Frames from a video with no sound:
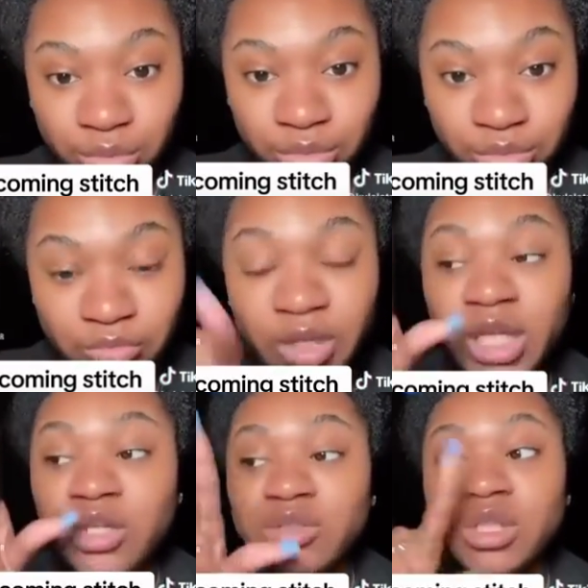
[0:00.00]
And you
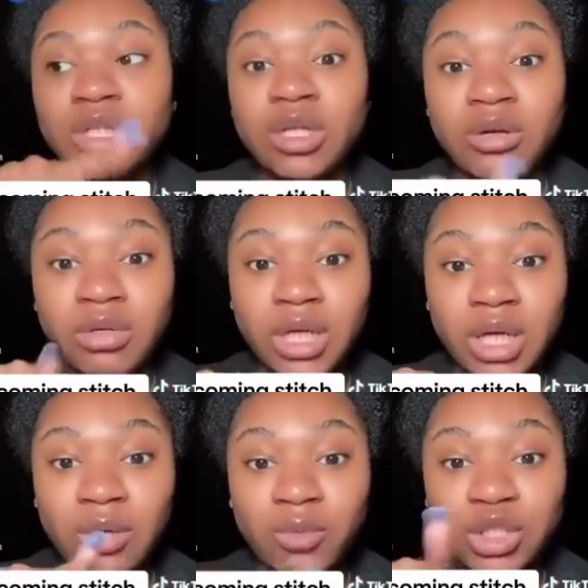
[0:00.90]
should have known that
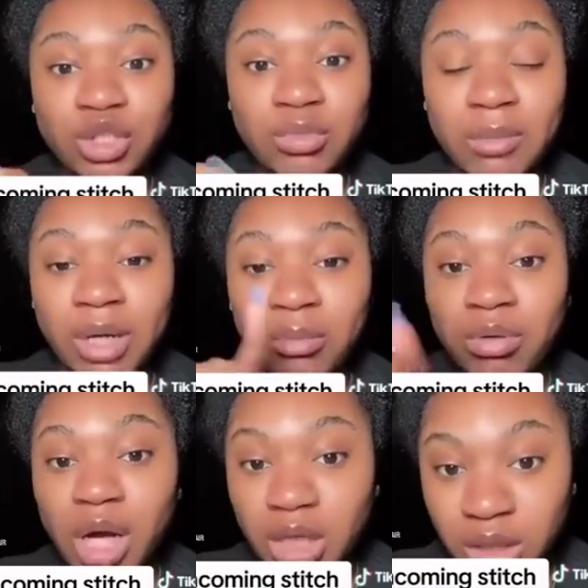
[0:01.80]
once you bought my
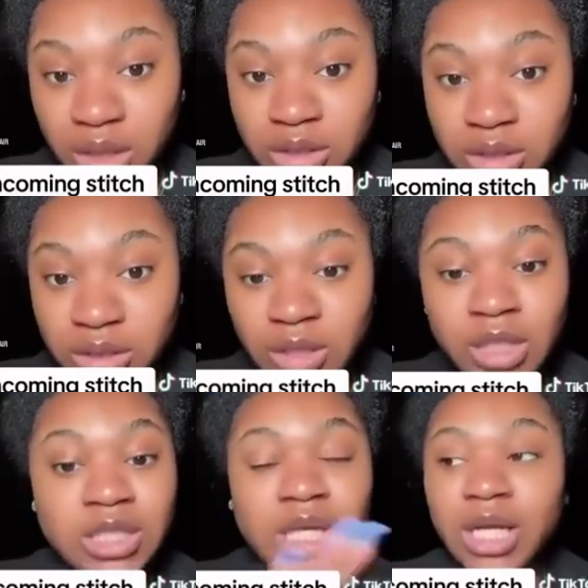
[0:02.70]
product. Because
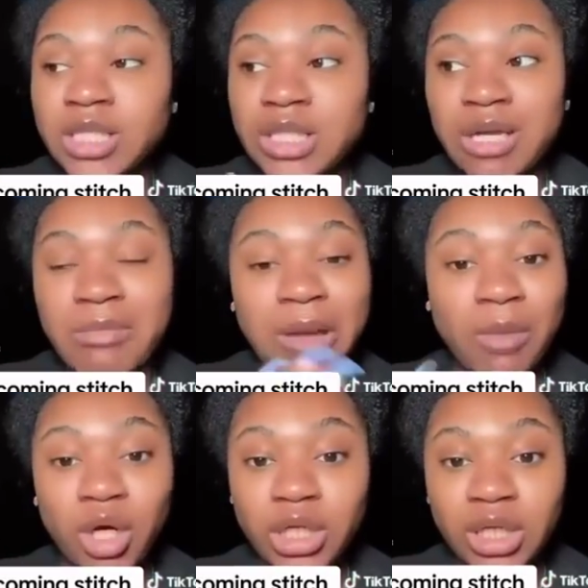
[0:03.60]
like I said, my
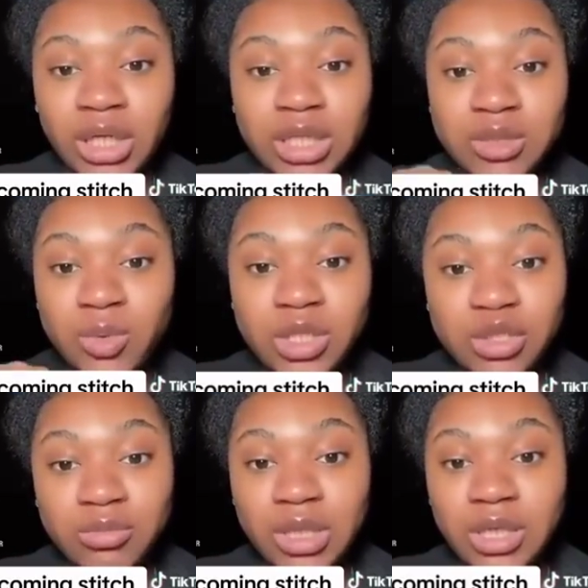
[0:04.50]
marketing is going to
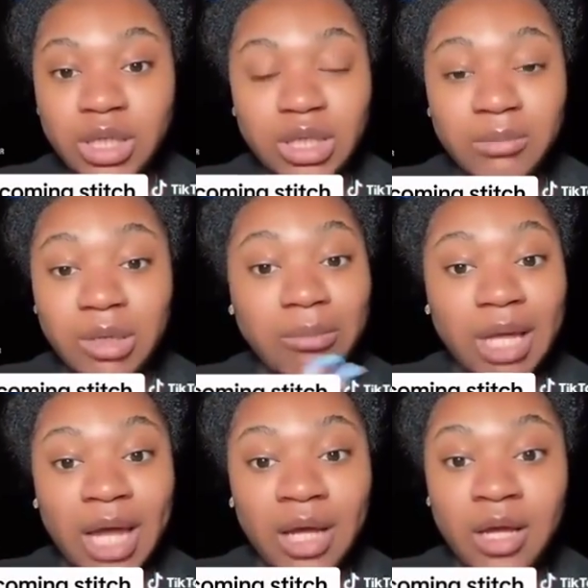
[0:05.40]
be nothing but
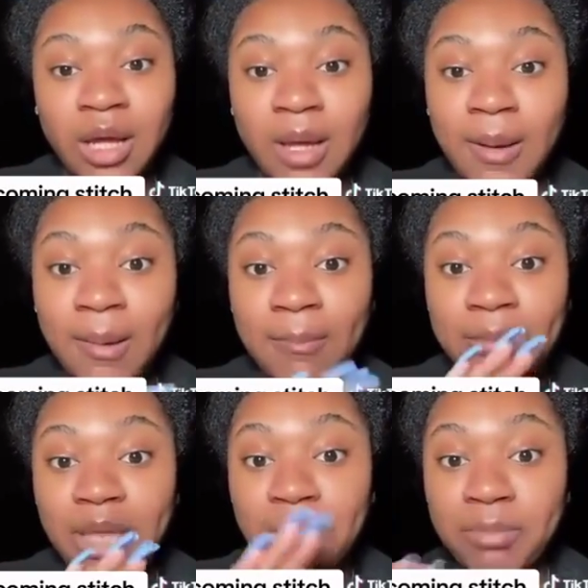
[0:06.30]
black
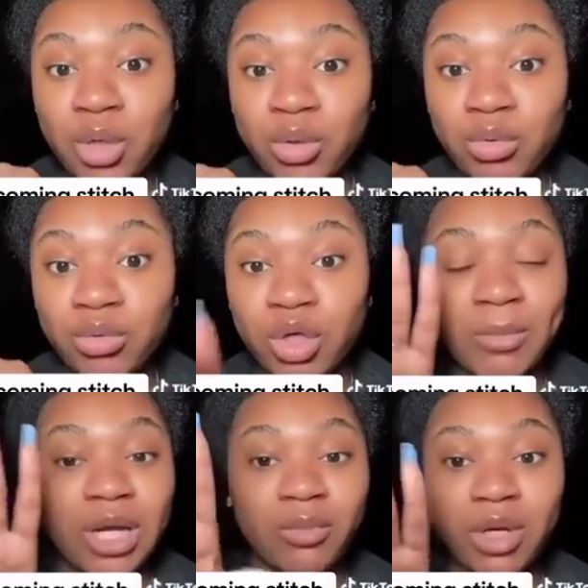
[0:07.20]
people, no
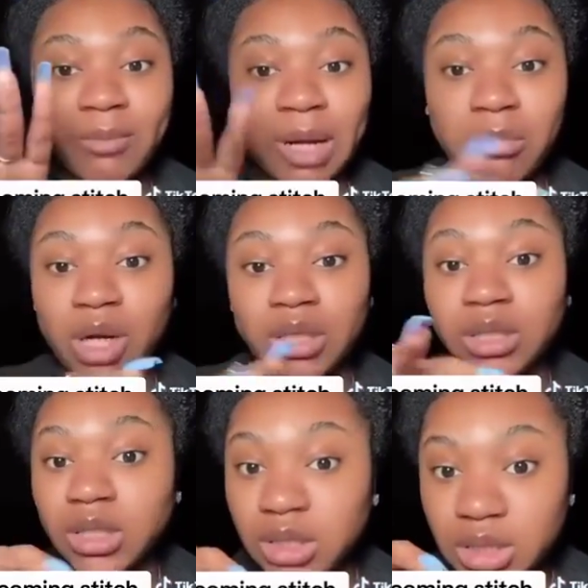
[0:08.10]
matter what my product is.